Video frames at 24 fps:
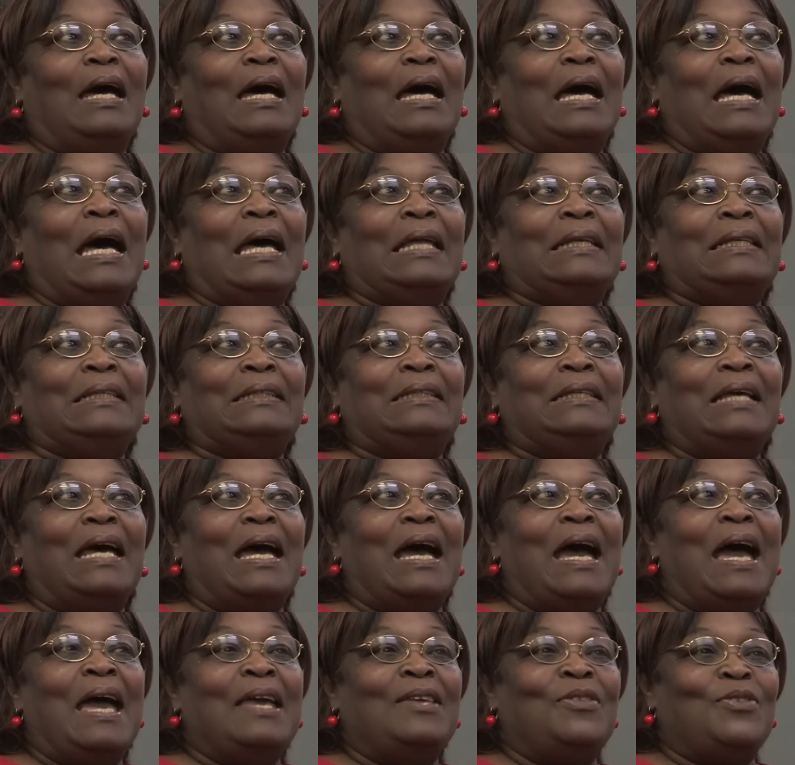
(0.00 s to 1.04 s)
And
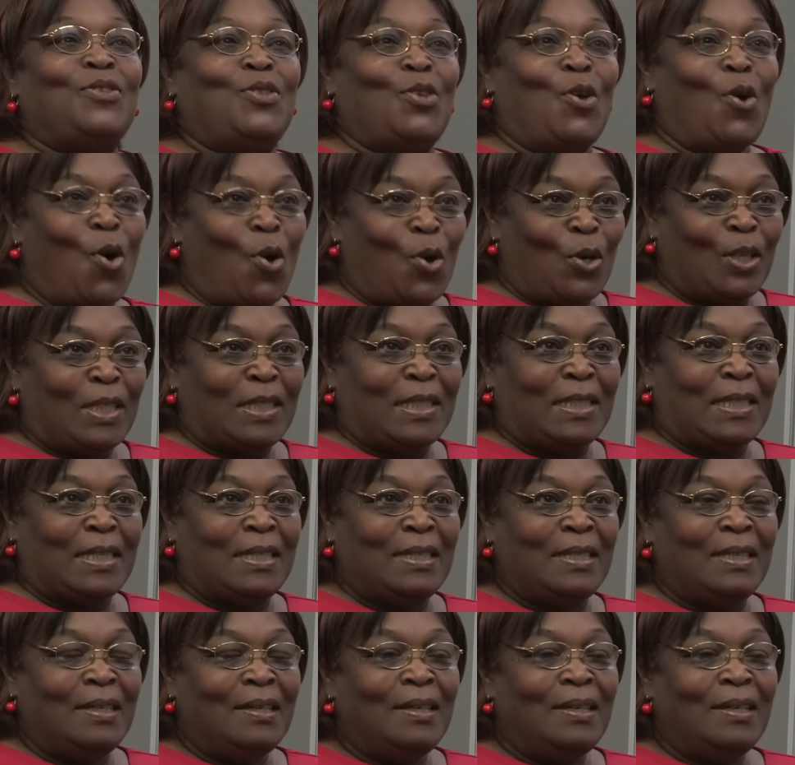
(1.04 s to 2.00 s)
I thought,